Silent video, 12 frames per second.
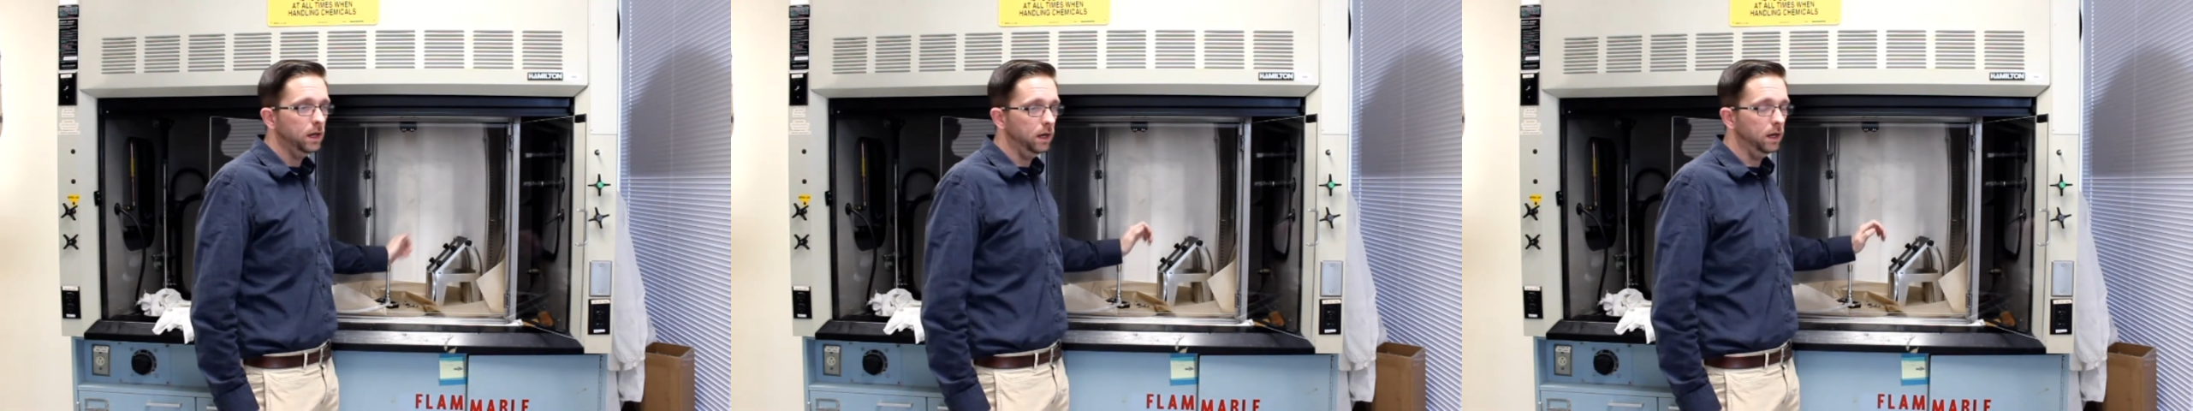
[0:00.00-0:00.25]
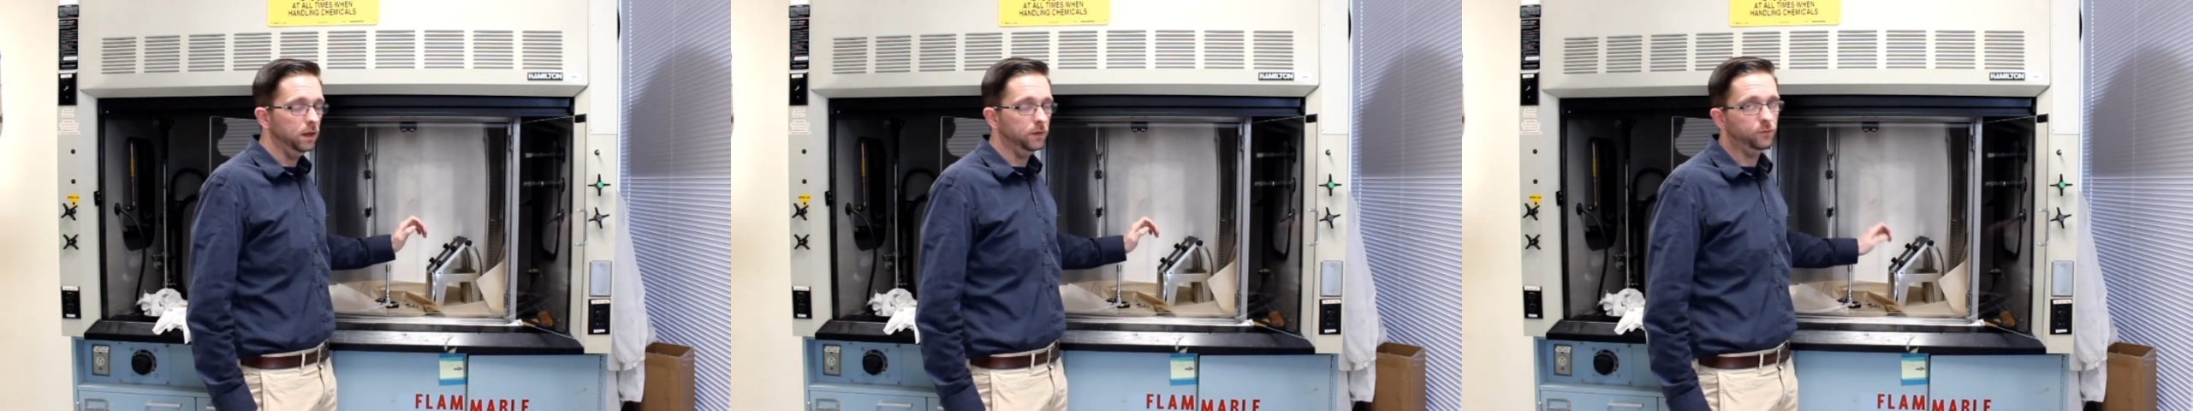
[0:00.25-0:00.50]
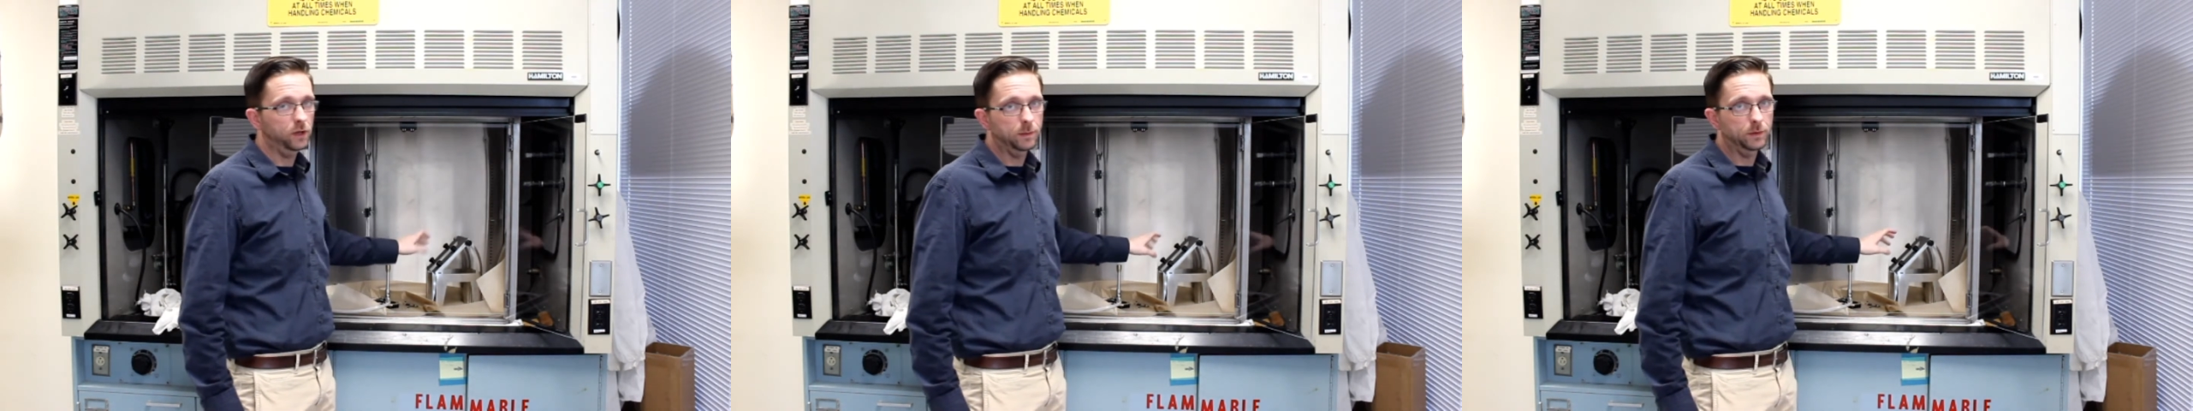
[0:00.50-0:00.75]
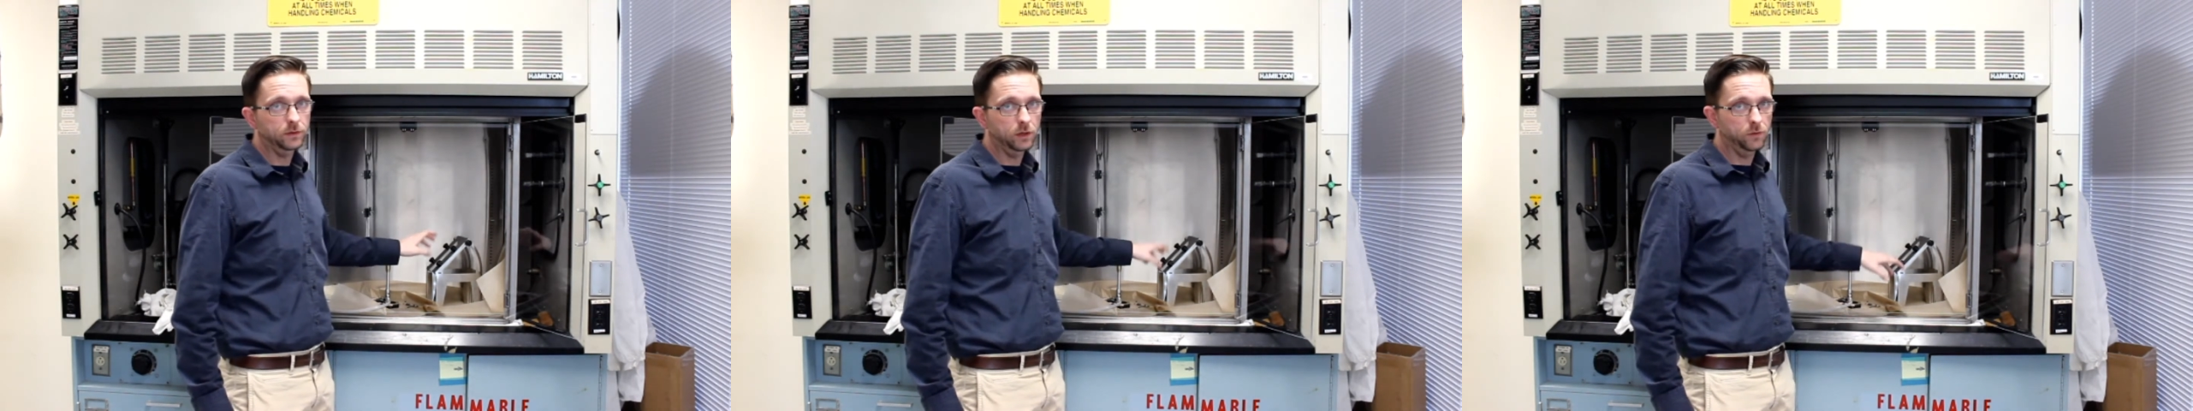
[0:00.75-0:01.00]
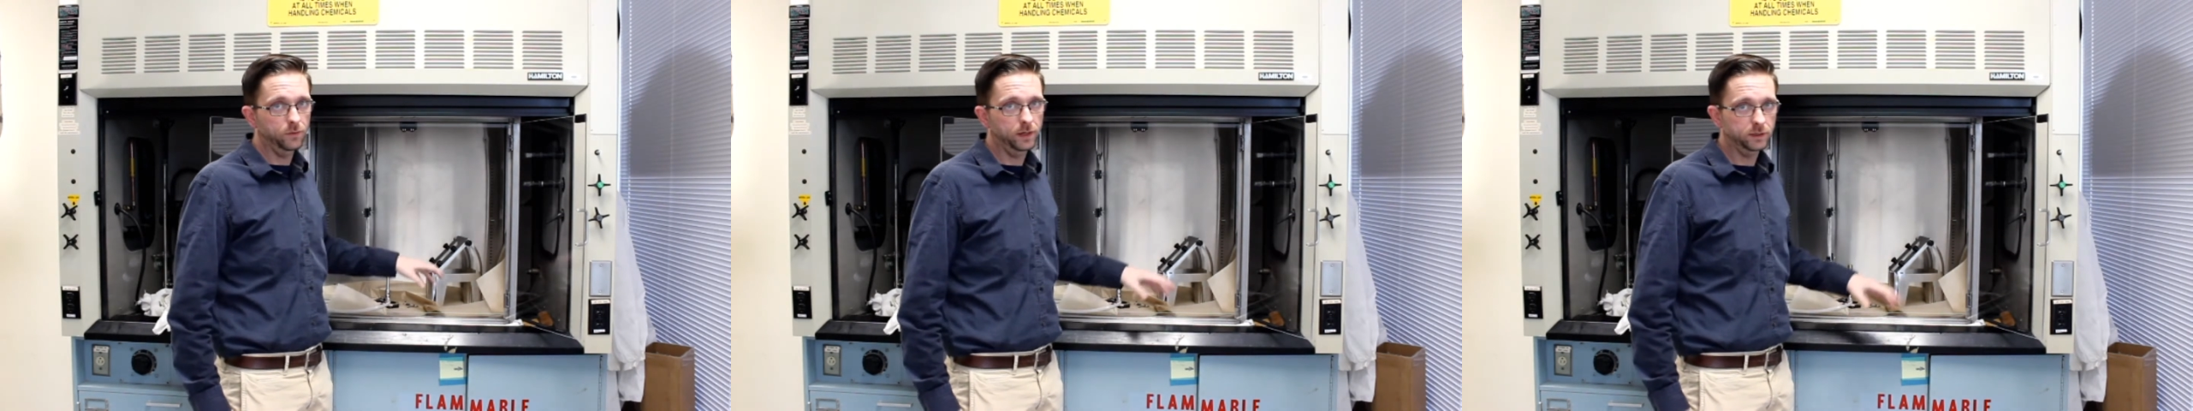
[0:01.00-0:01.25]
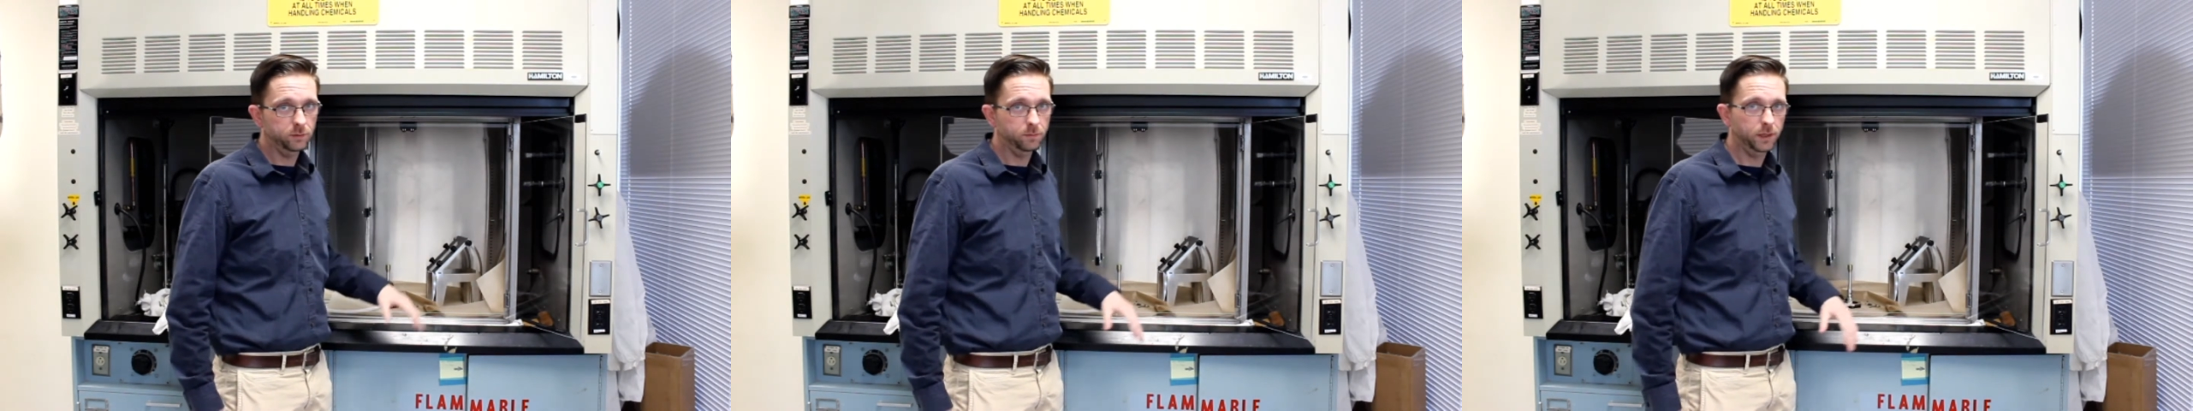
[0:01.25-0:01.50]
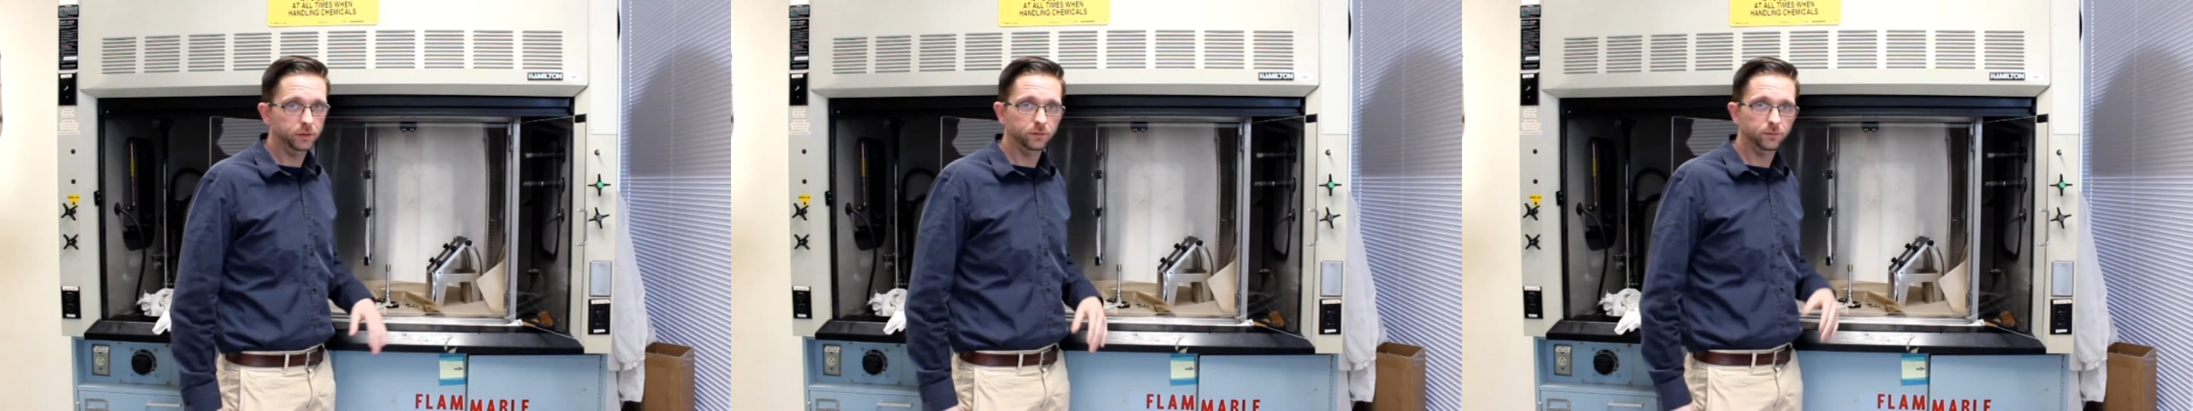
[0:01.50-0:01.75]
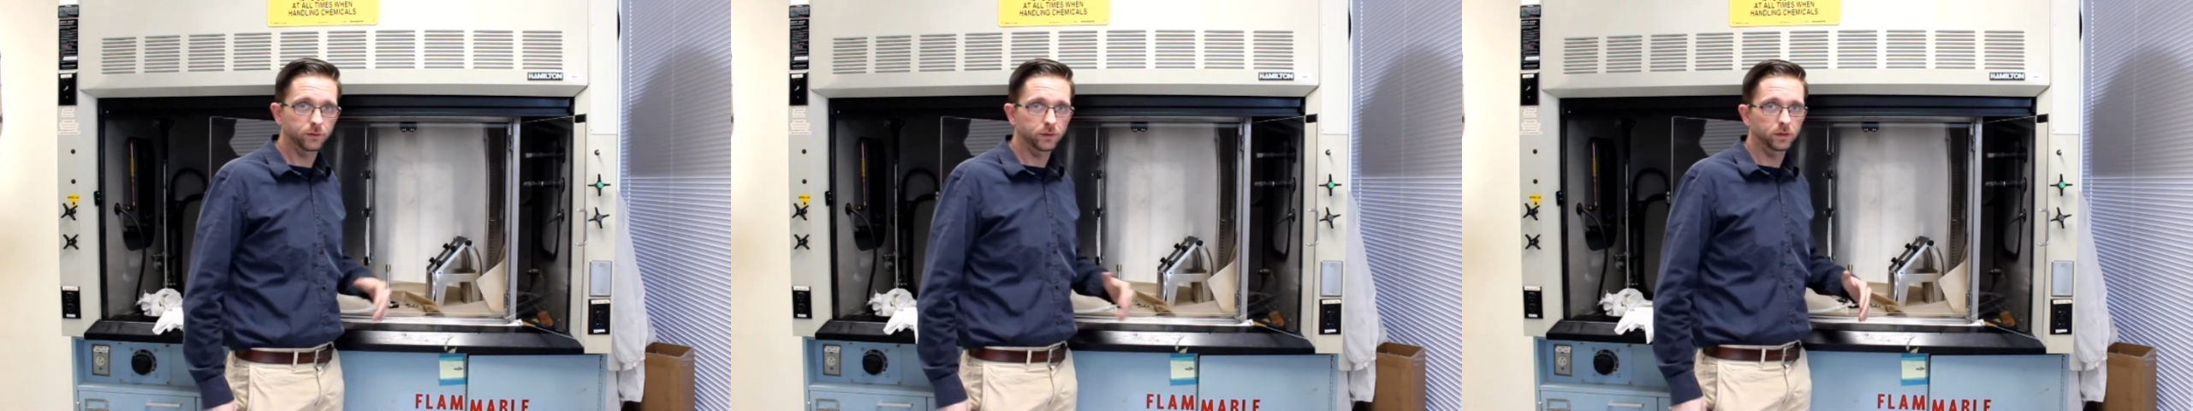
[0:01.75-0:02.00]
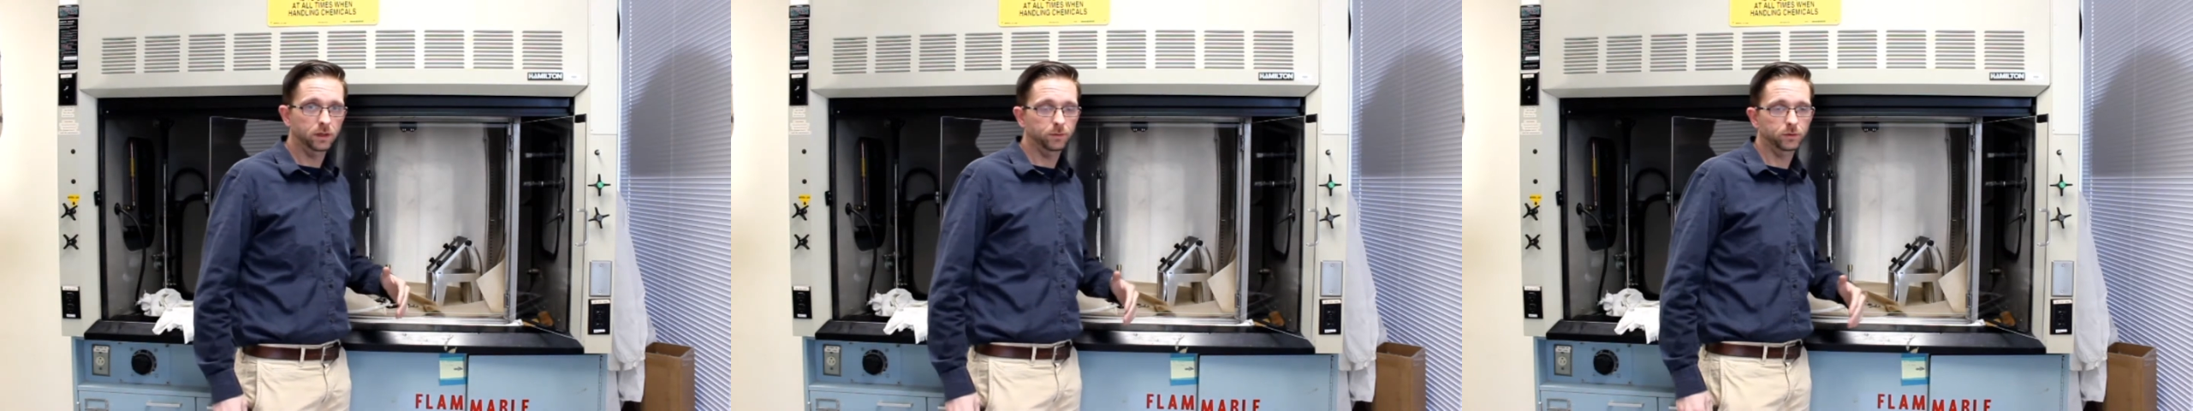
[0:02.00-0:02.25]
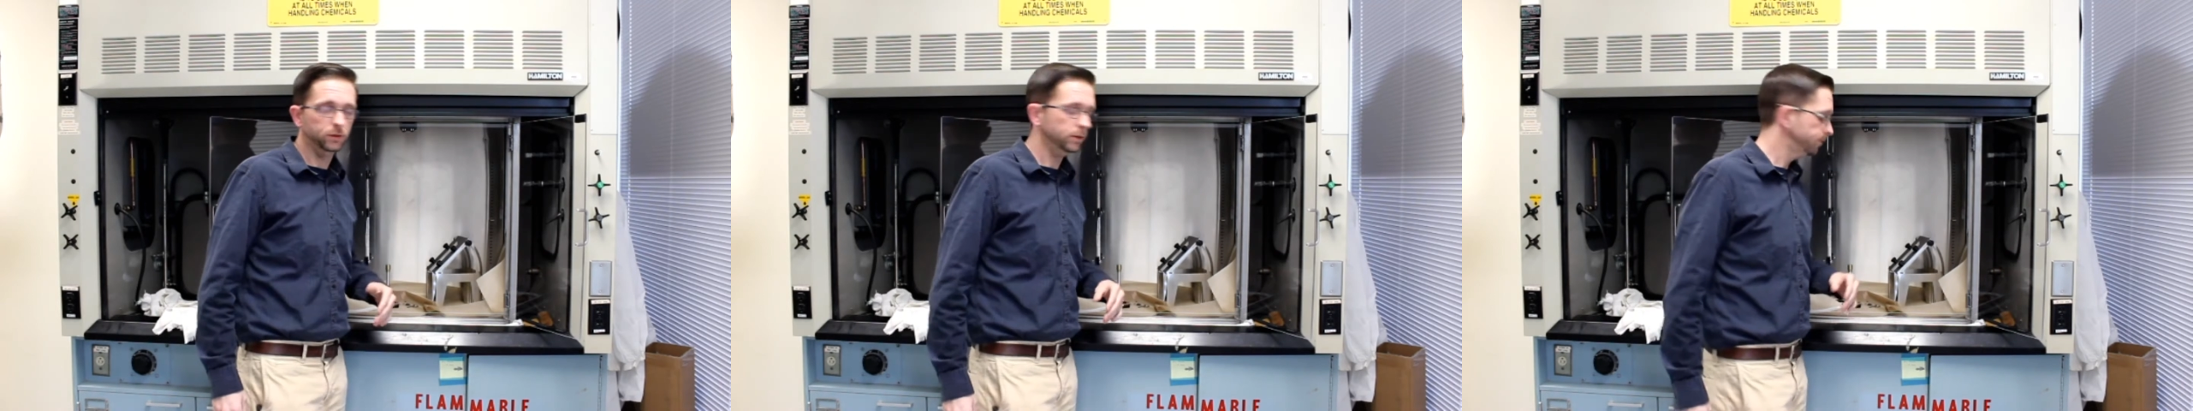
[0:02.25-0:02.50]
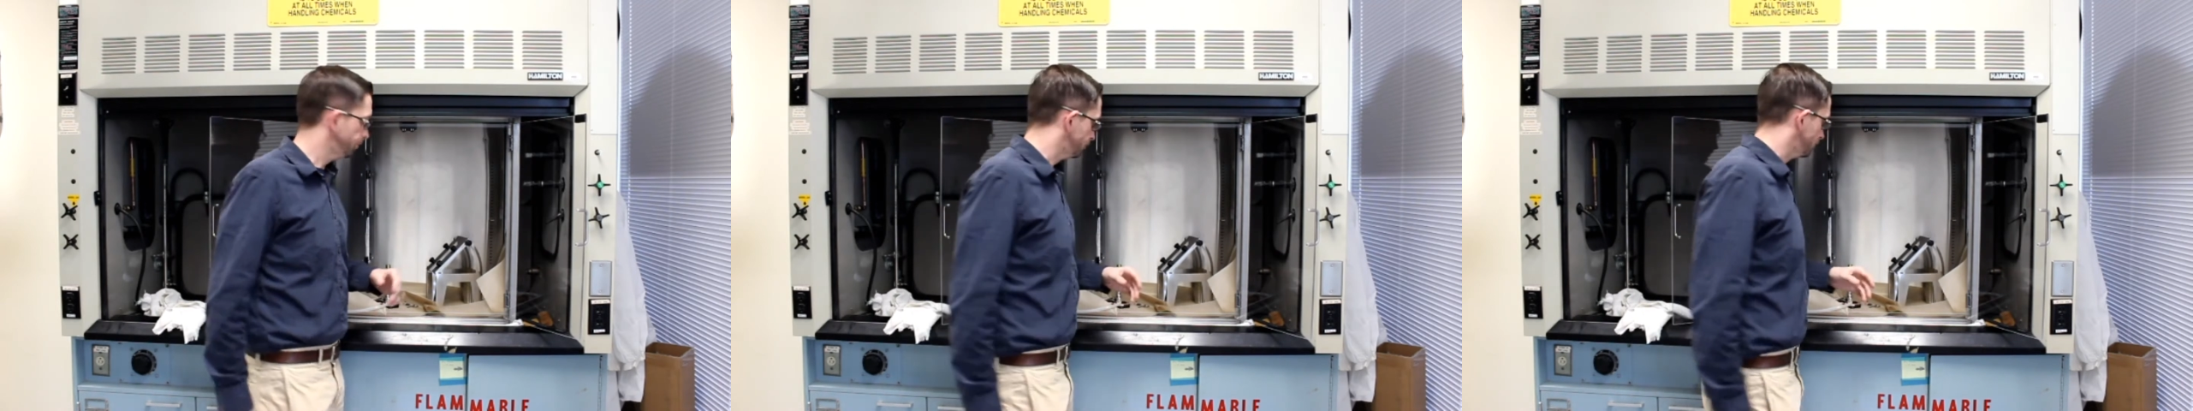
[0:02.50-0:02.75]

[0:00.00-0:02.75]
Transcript: The flame itself has to be measured for the temperature.